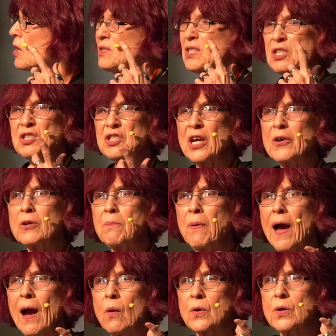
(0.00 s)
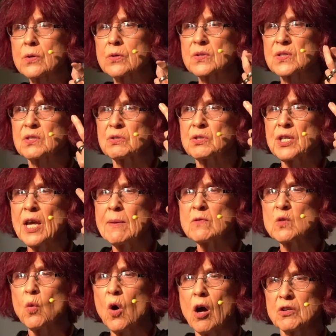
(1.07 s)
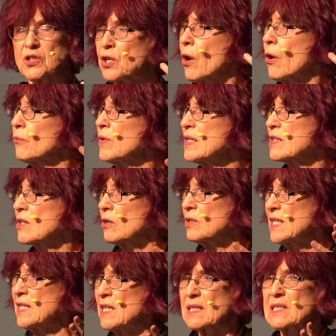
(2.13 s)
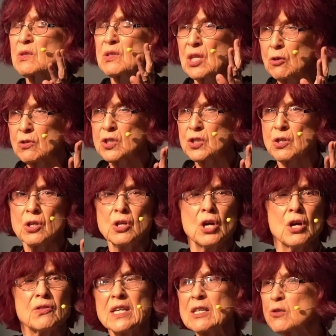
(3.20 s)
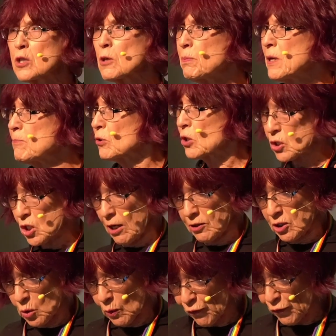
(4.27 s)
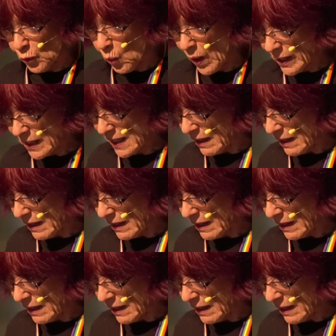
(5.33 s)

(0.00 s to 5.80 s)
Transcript: see, Sharon Powers, James Walsh, and Aritz Cardenas. These are the people to talk to if you want to get